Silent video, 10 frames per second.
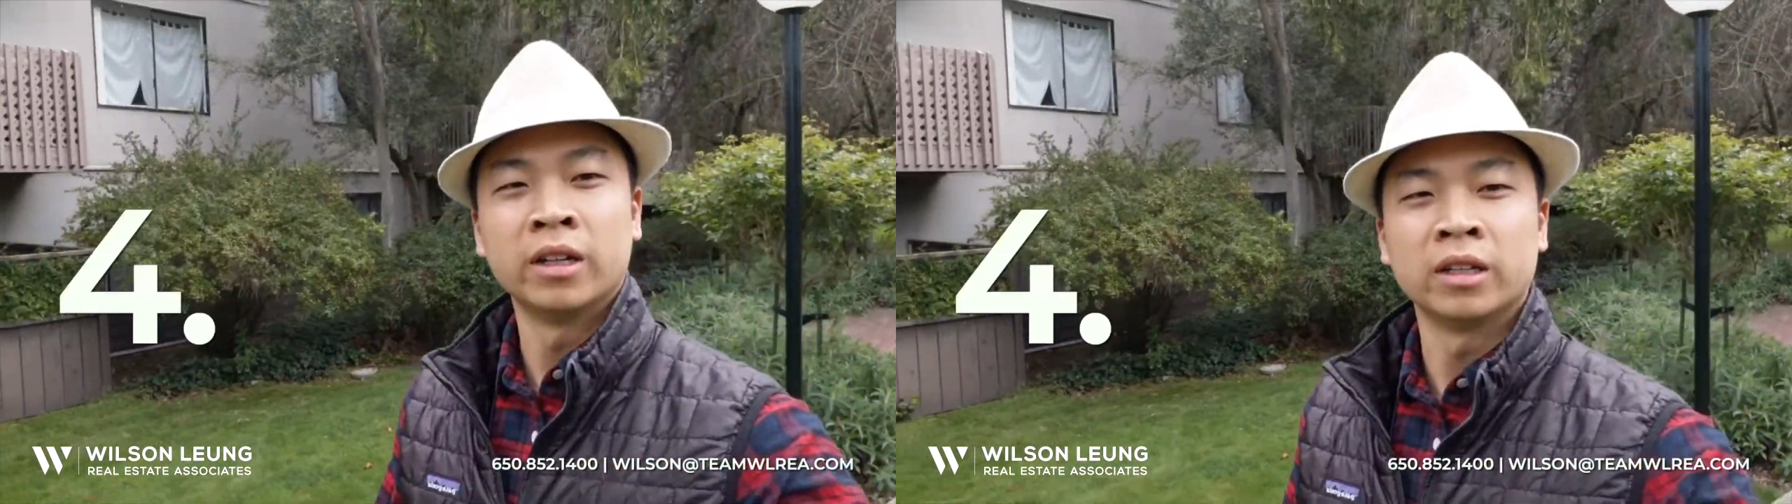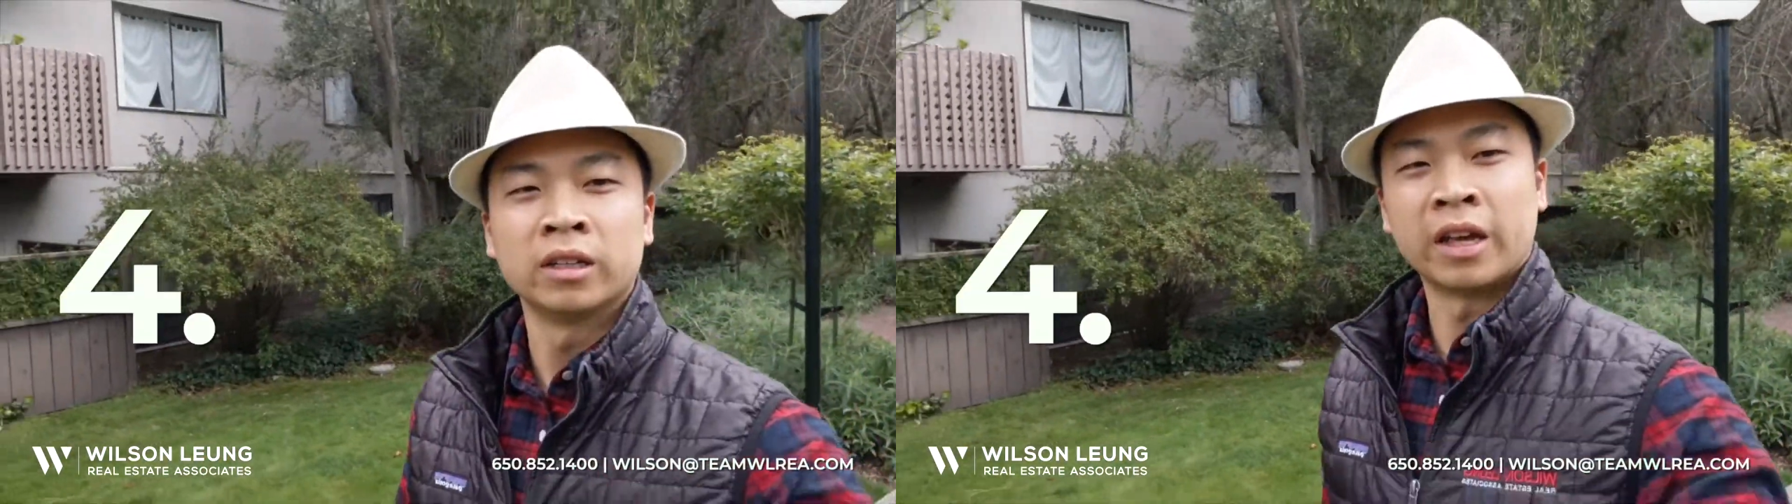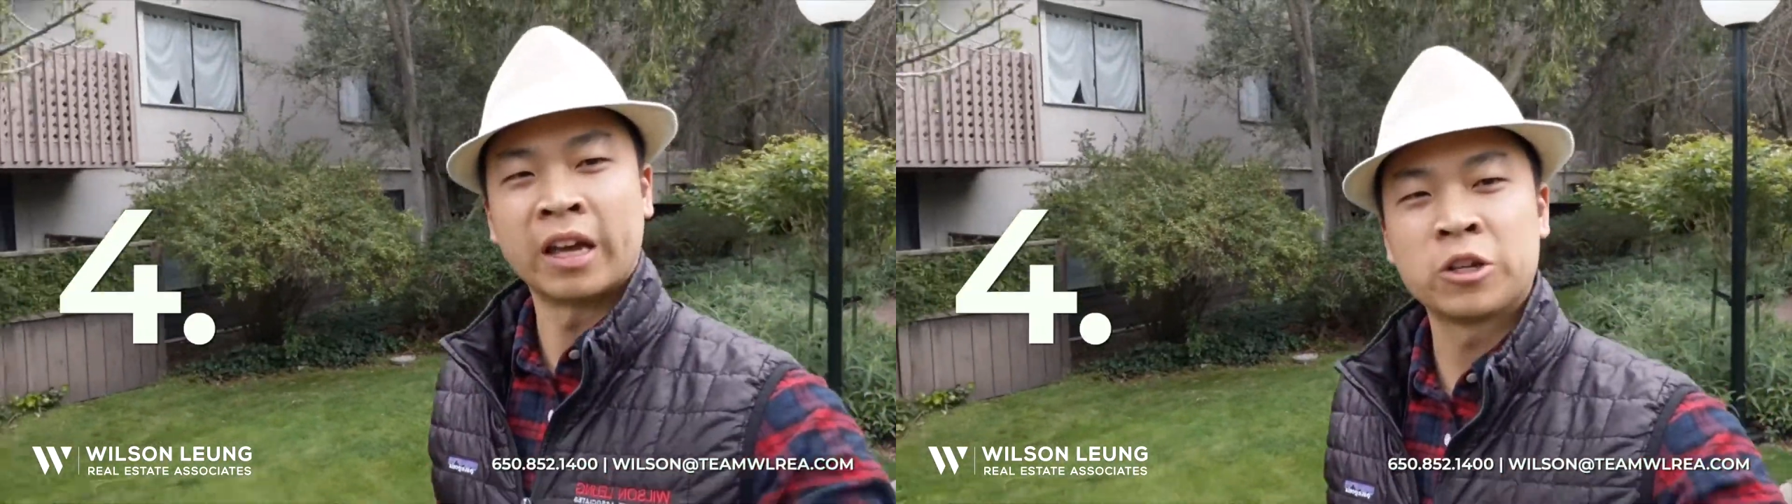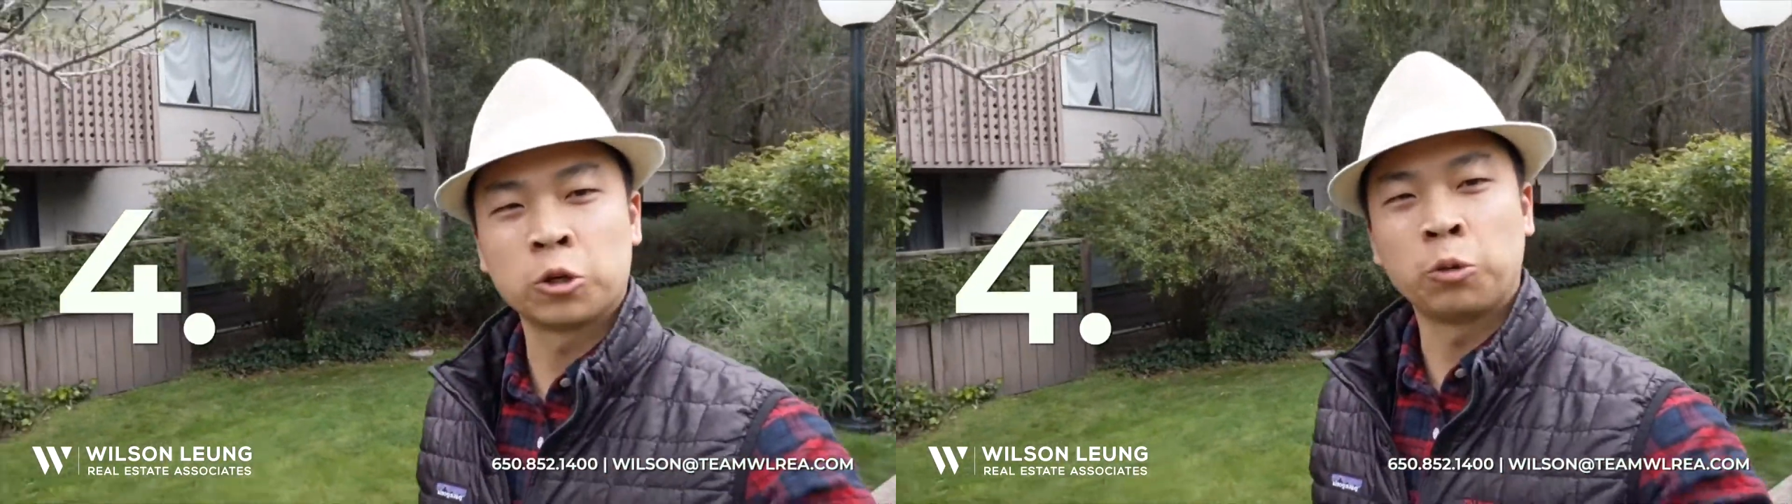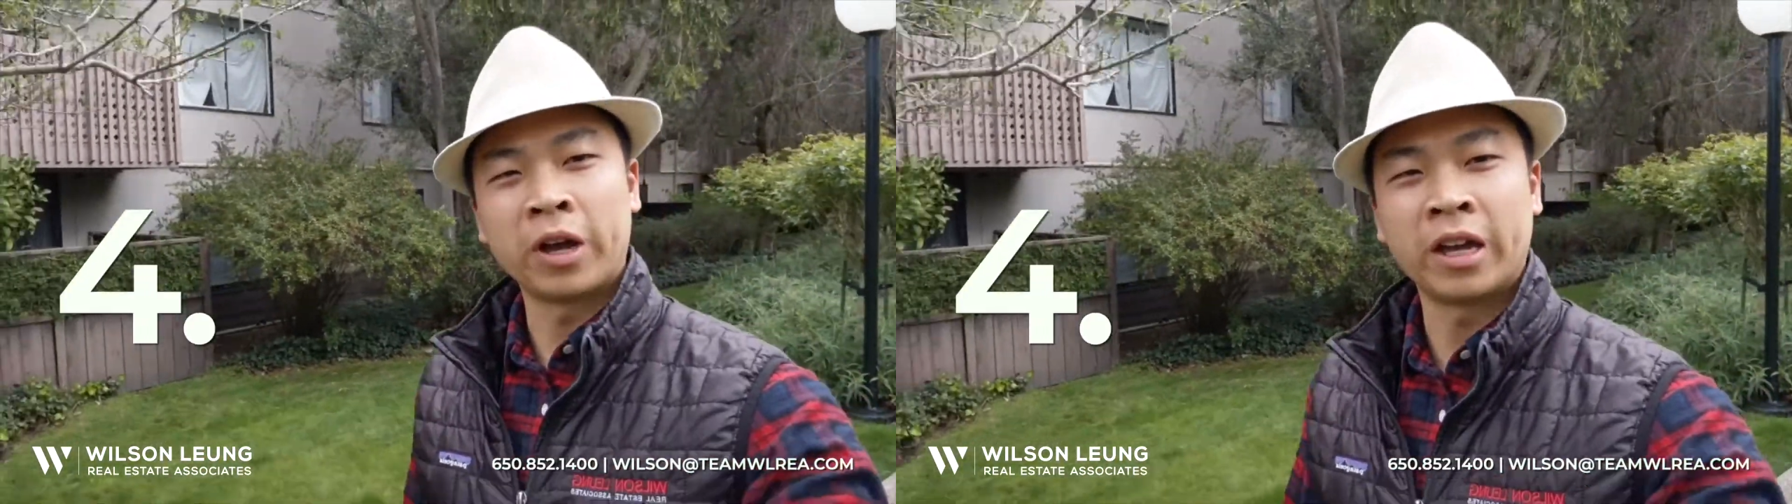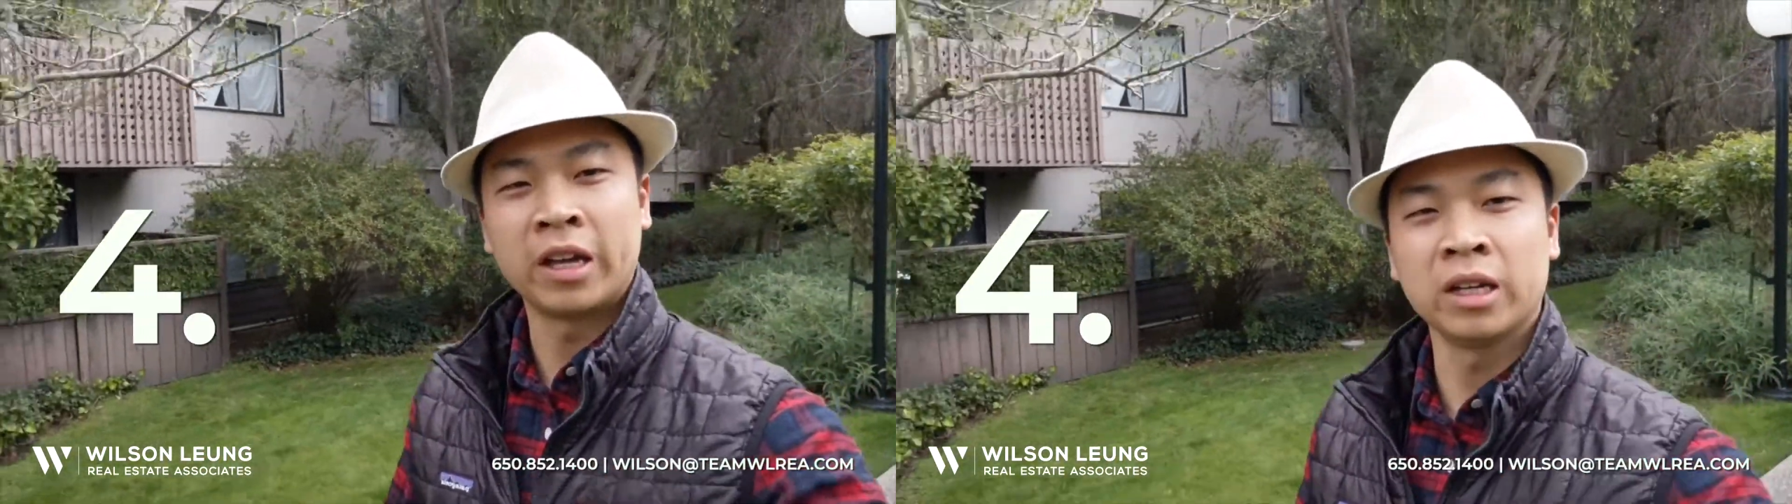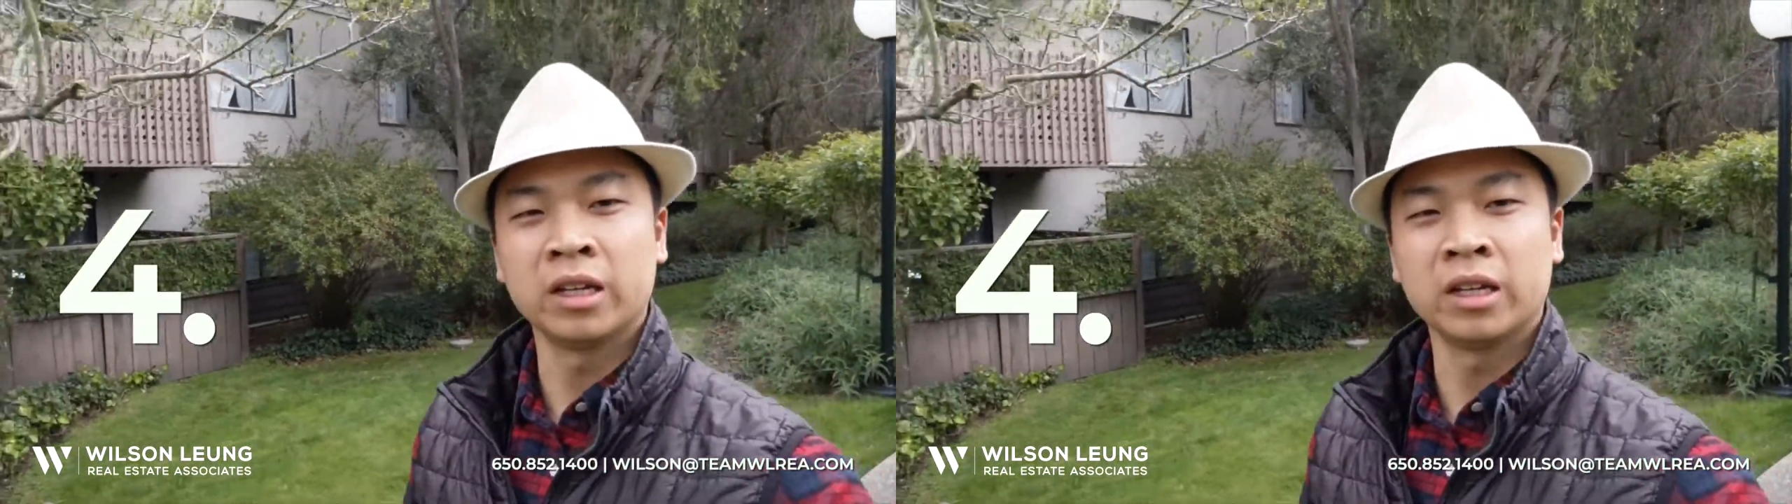the HOA